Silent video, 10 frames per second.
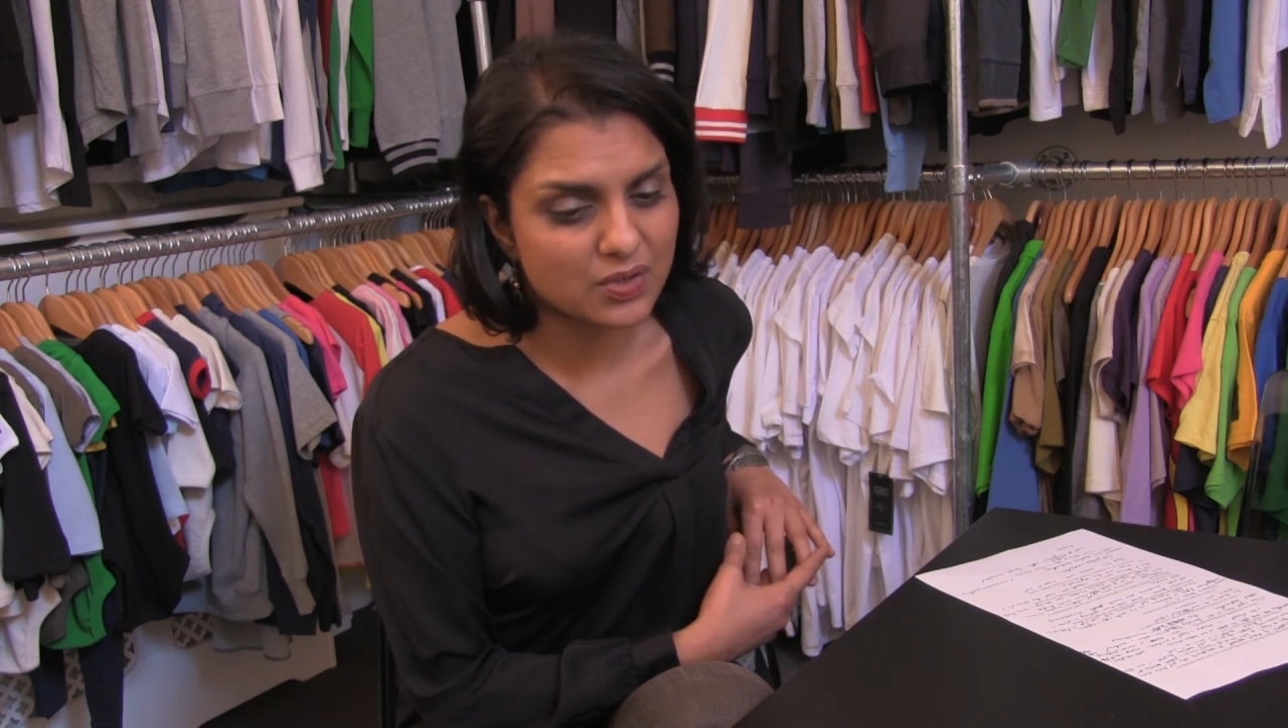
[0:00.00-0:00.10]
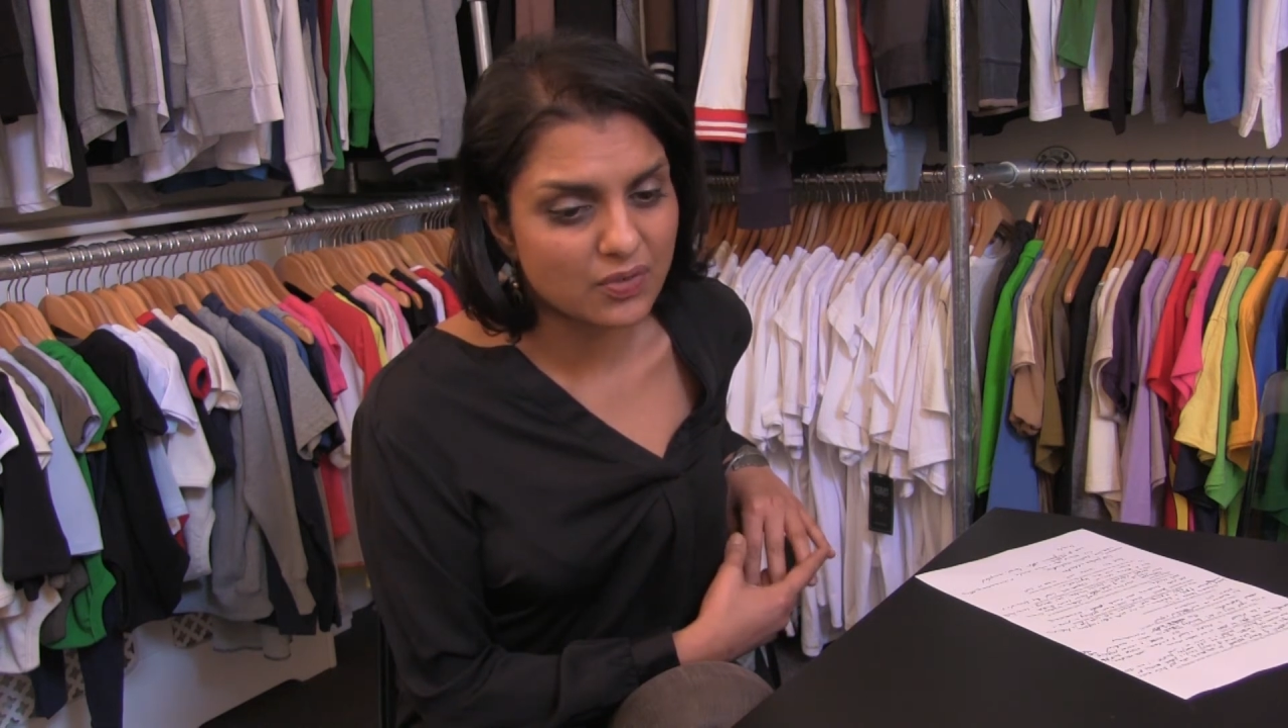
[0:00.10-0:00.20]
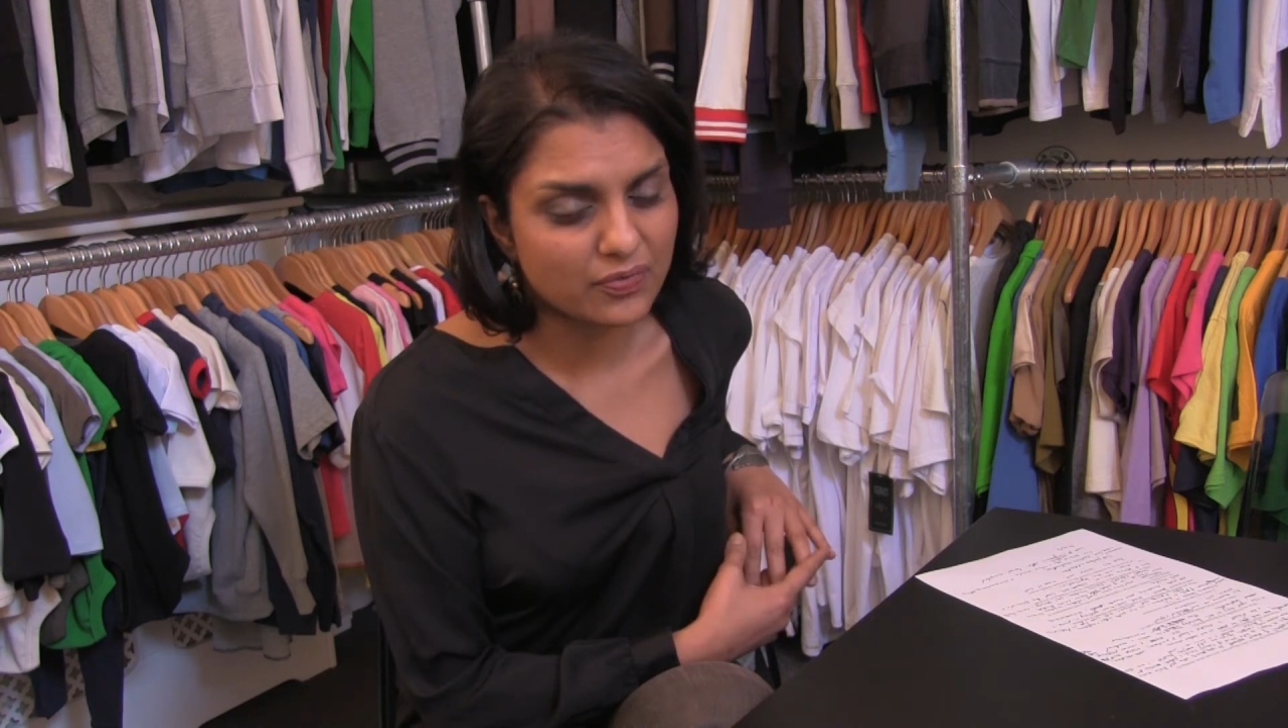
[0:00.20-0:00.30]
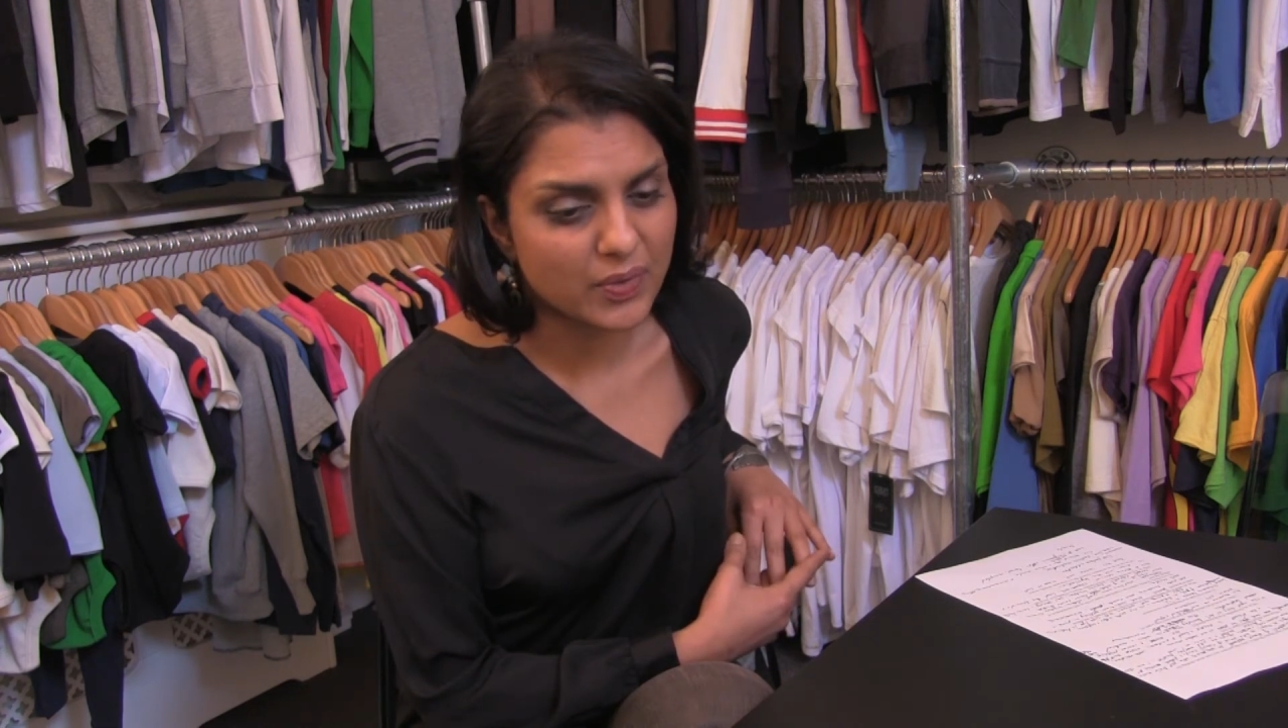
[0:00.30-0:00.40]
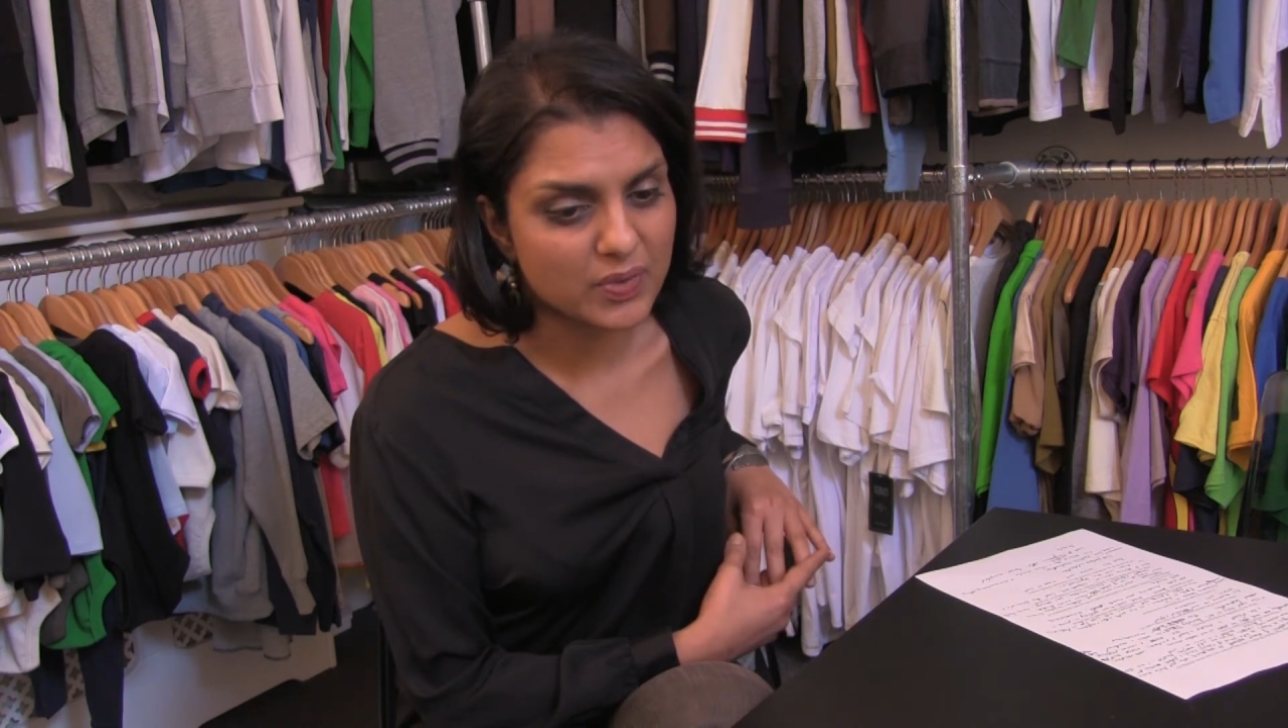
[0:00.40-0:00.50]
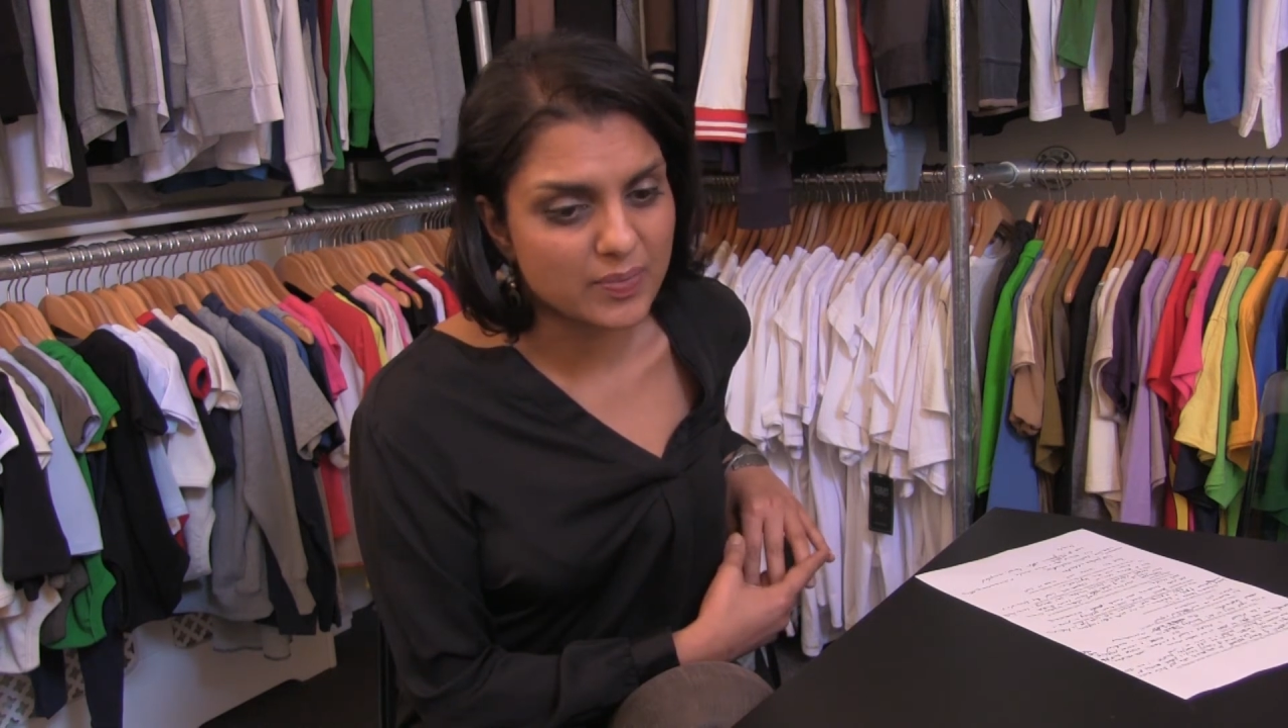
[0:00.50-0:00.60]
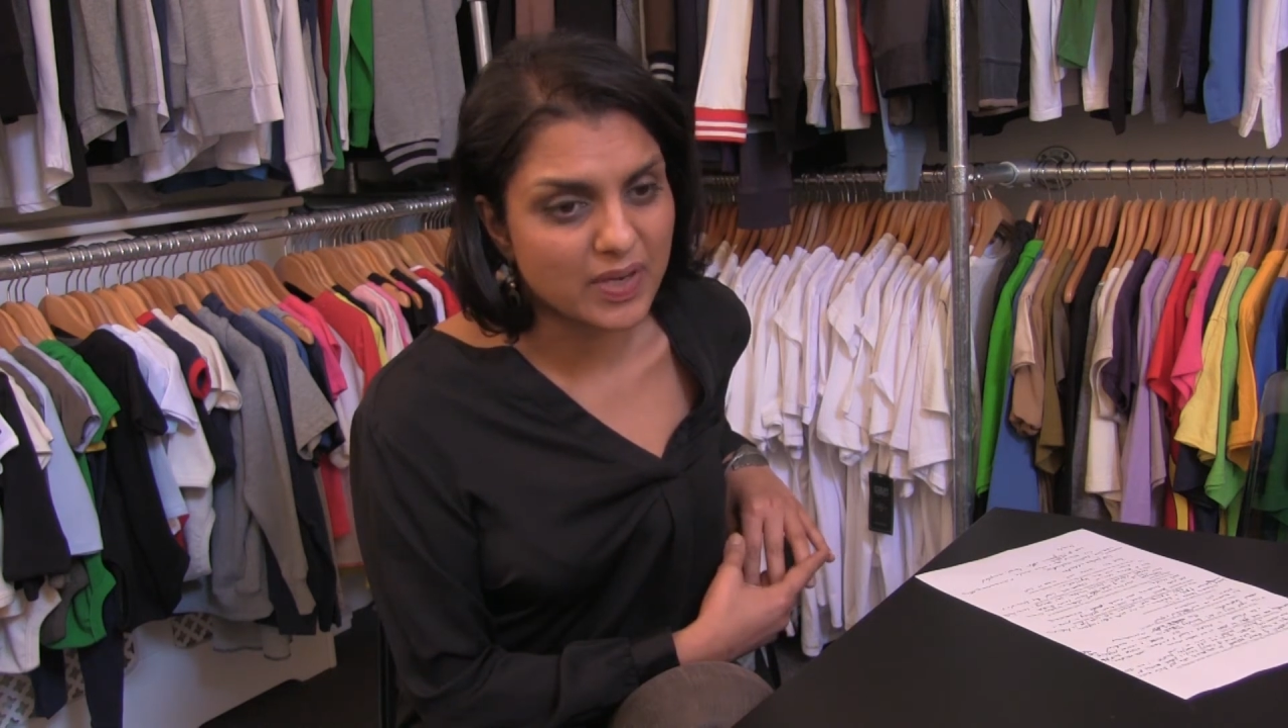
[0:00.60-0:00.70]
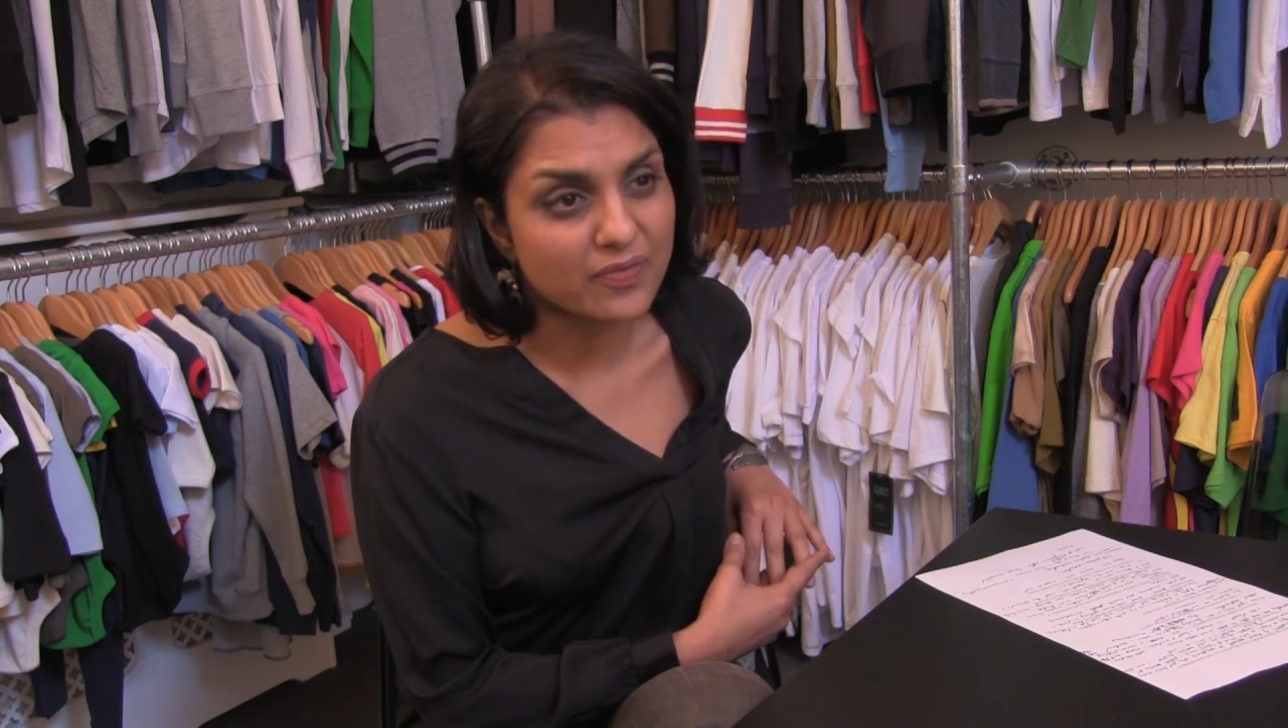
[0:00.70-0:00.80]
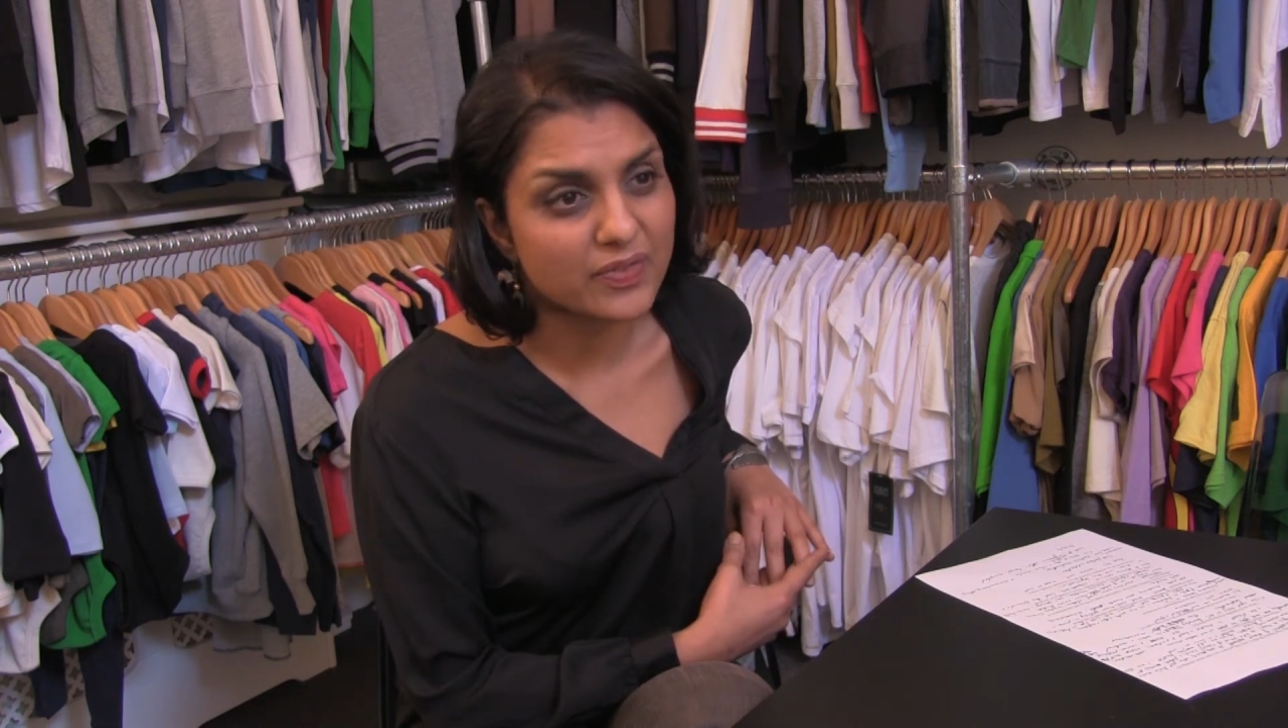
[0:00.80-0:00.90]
off there was about